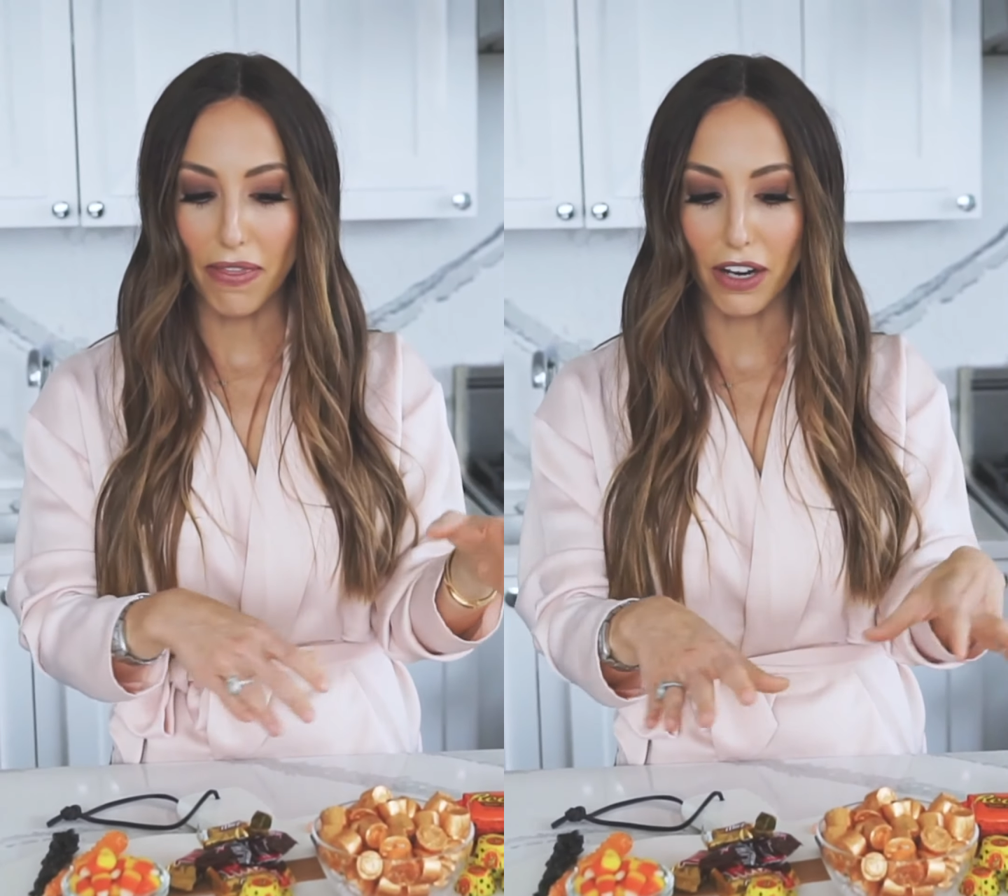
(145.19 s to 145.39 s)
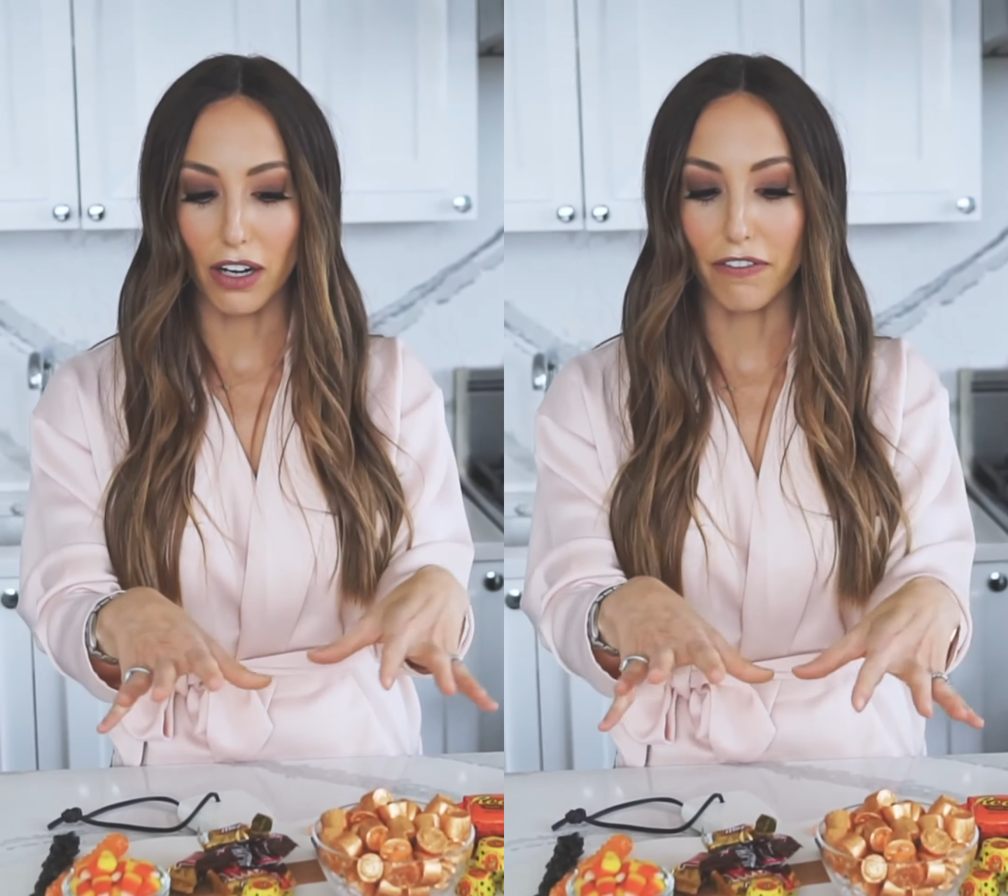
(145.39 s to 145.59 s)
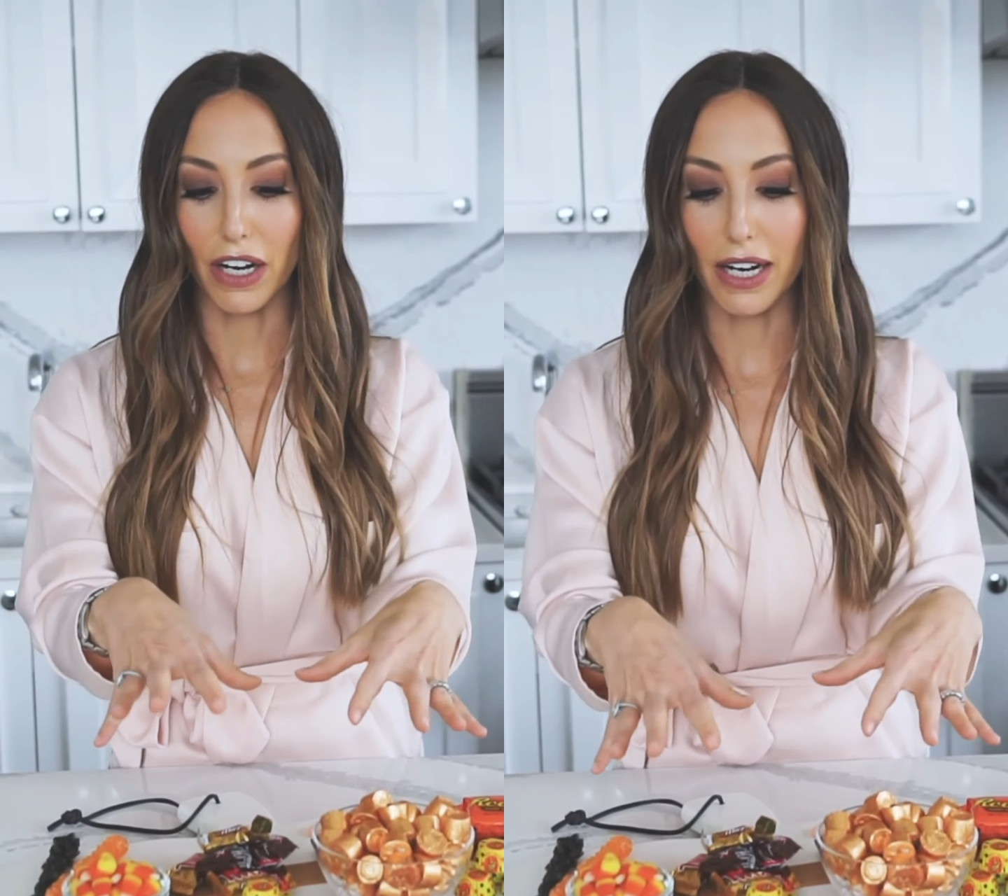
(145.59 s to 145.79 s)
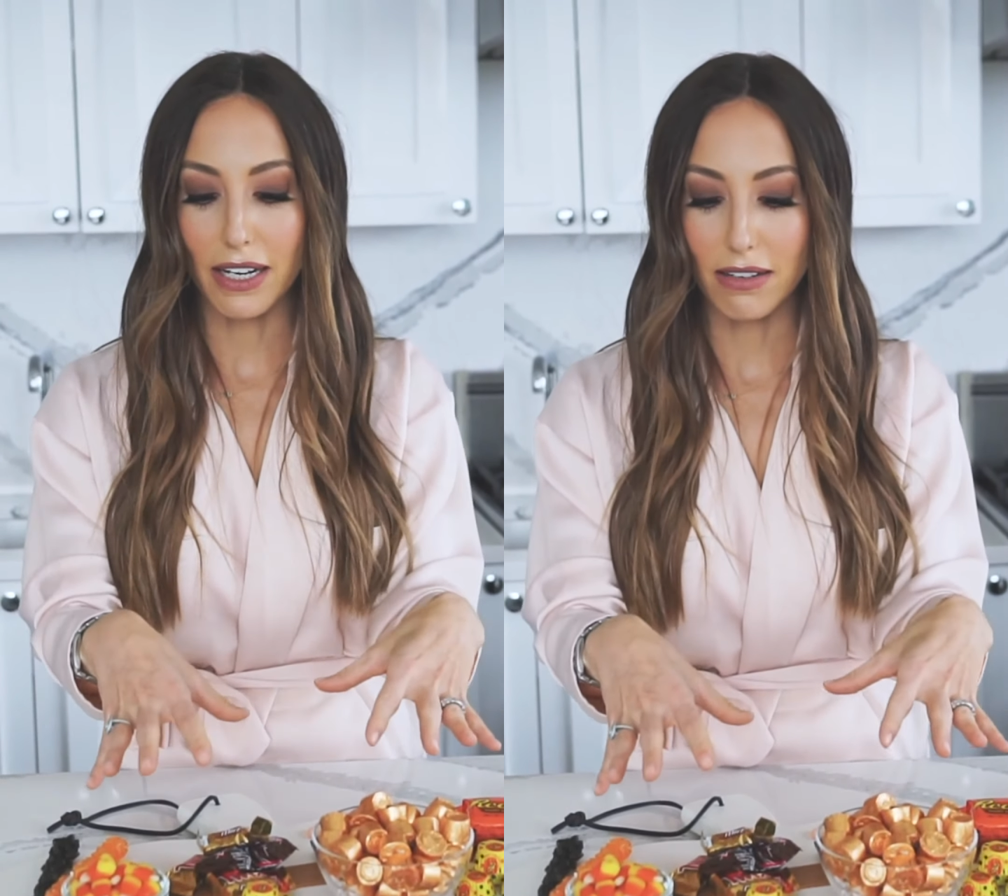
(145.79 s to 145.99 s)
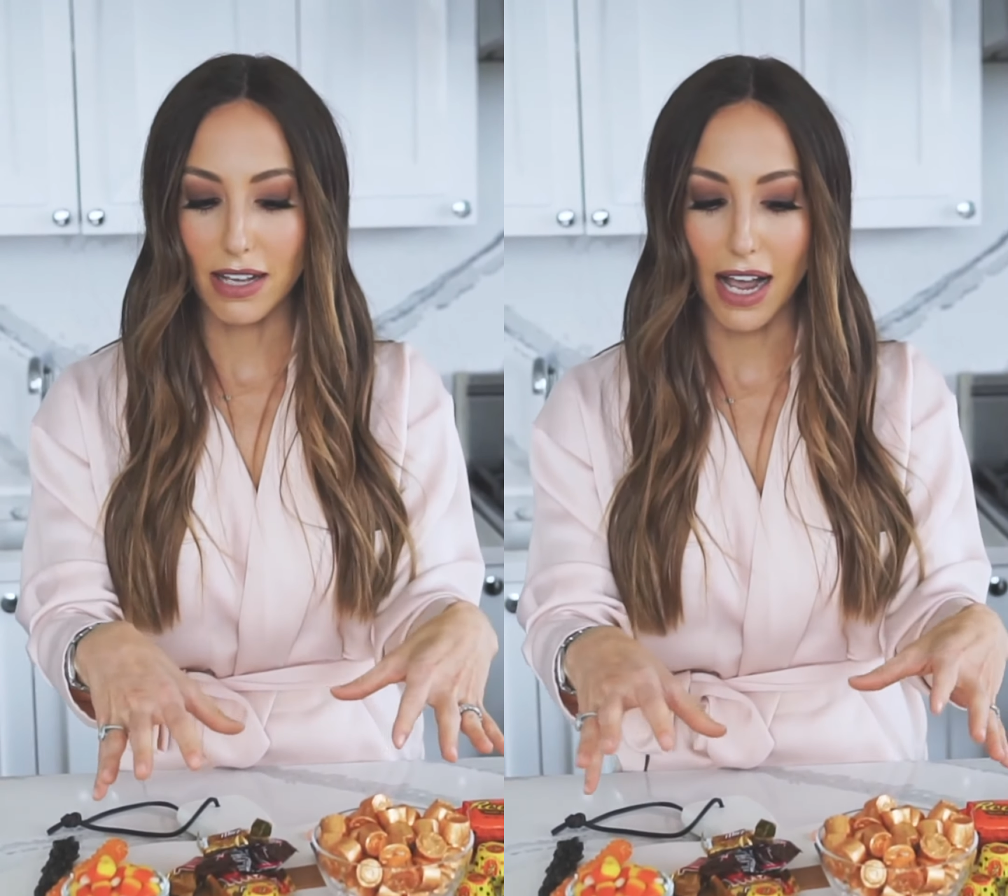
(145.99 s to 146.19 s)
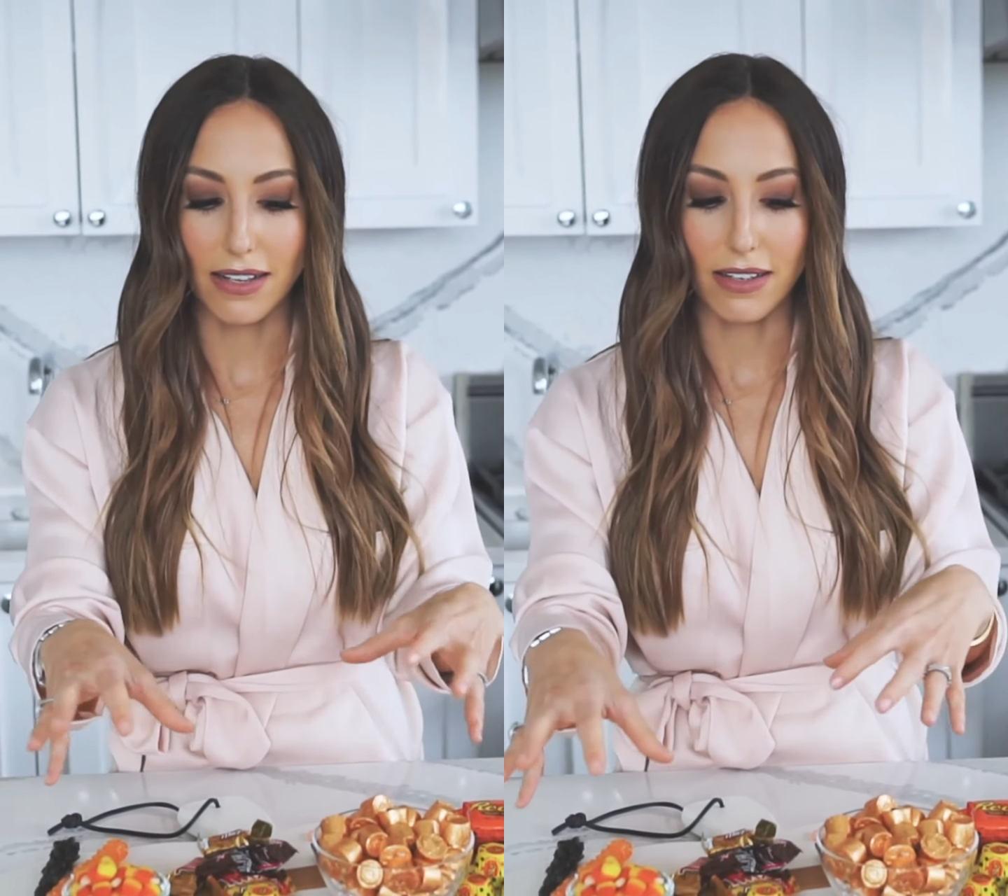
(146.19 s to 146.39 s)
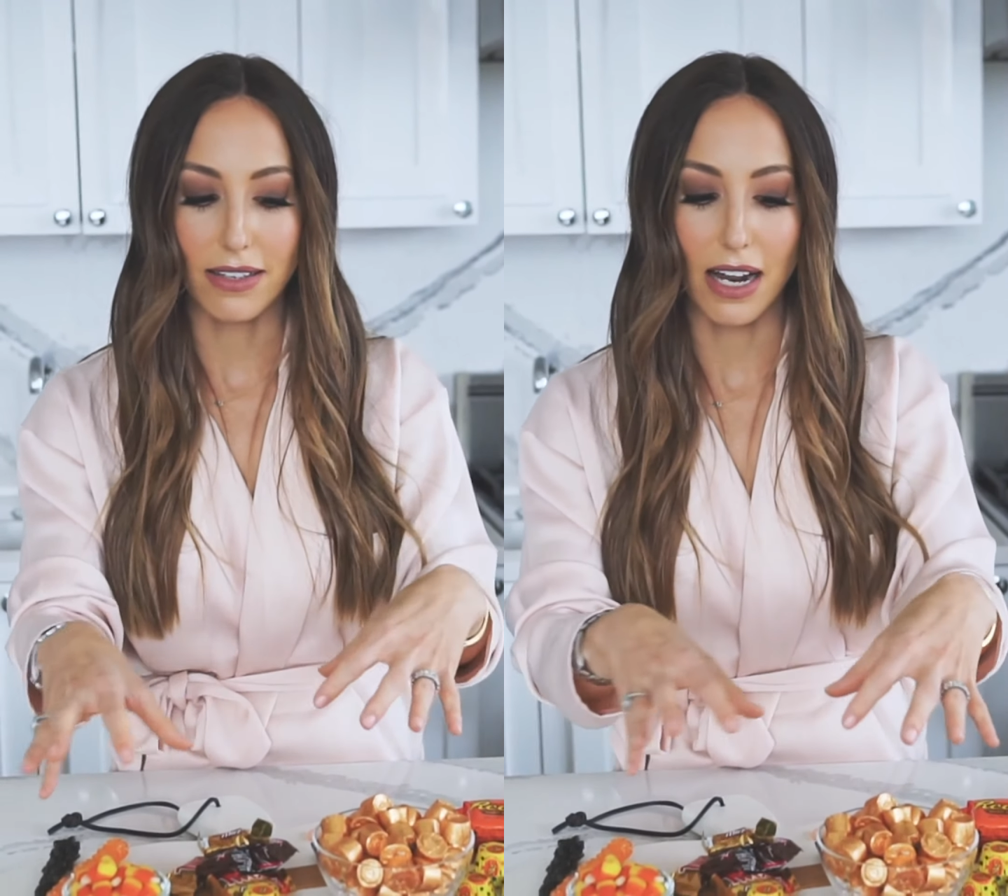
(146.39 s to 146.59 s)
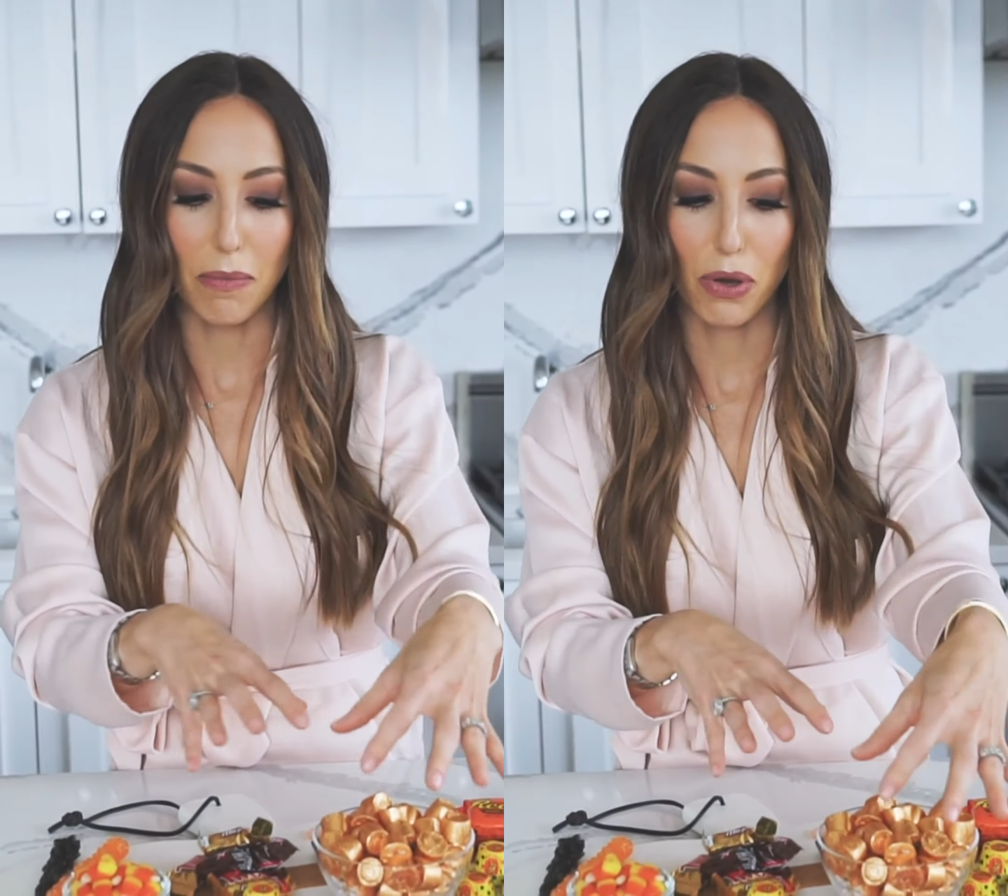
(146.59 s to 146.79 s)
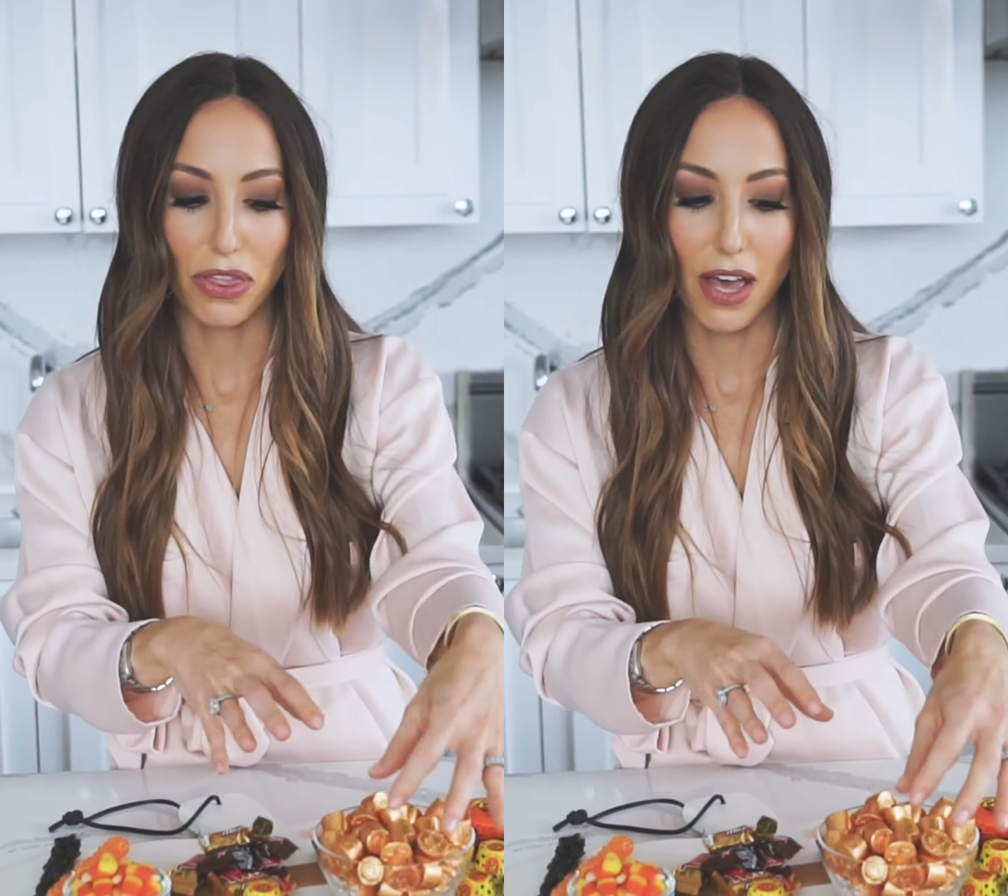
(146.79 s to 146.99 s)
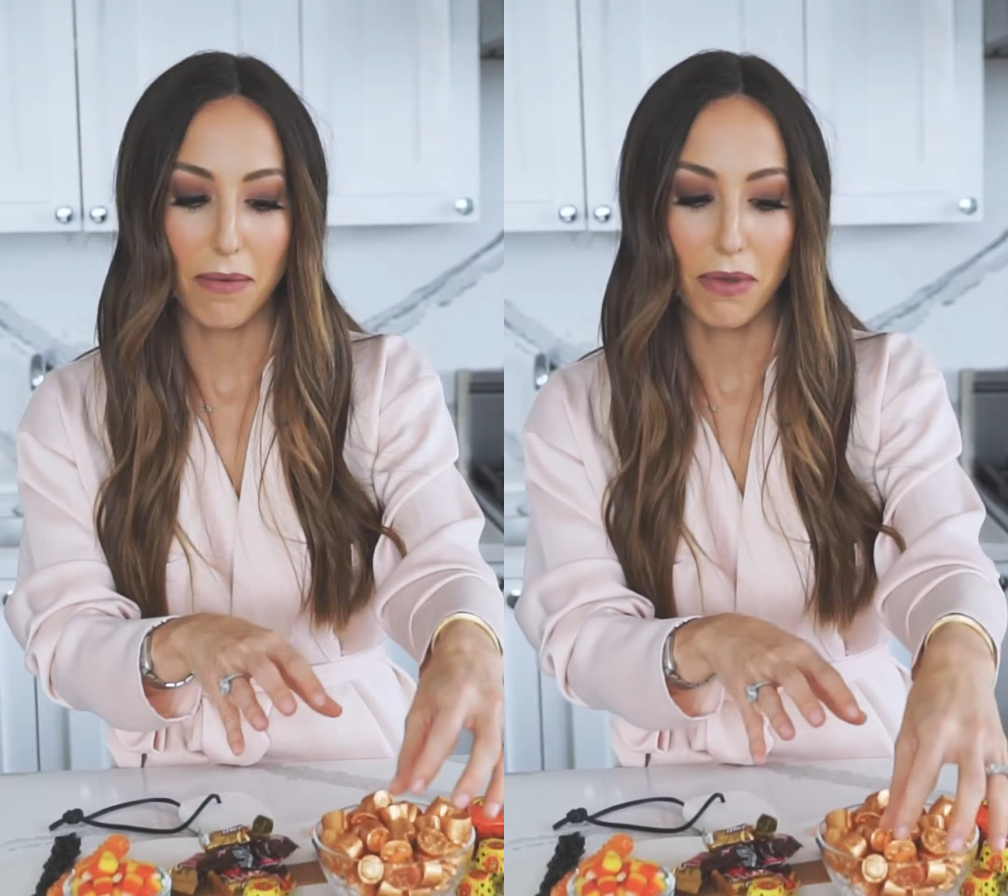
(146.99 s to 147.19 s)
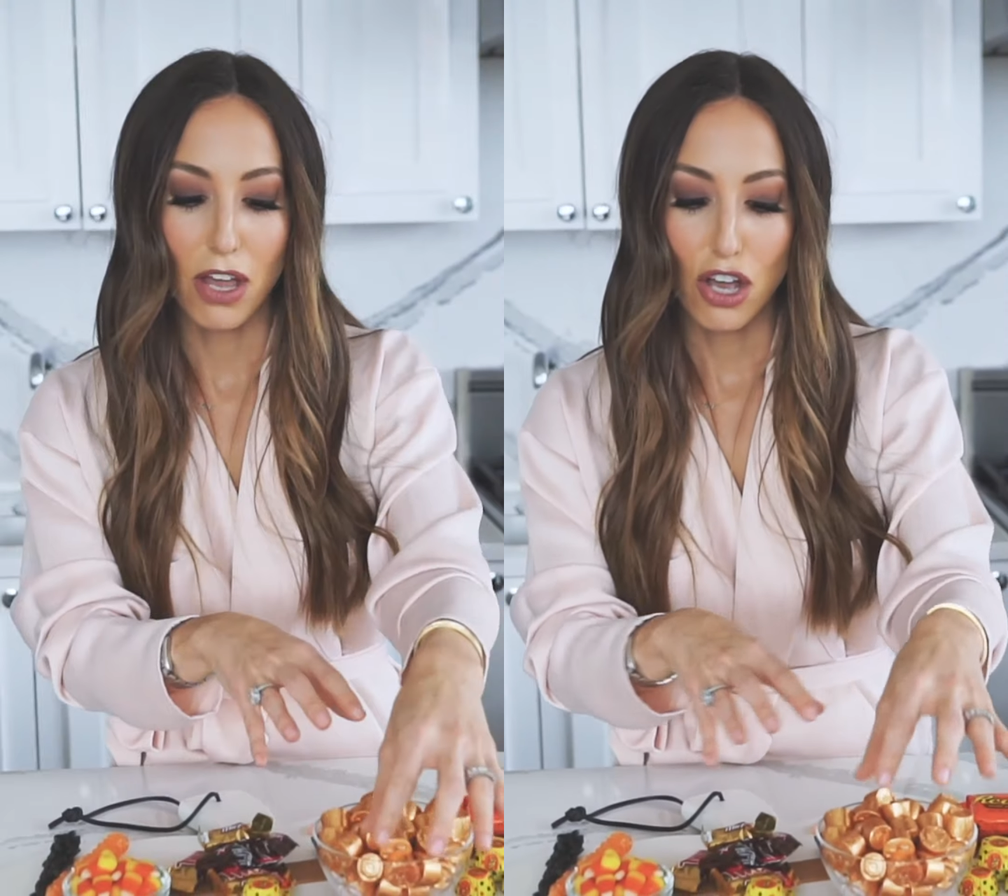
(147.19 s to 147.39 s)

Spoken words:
and they're in varying sizes, and I put them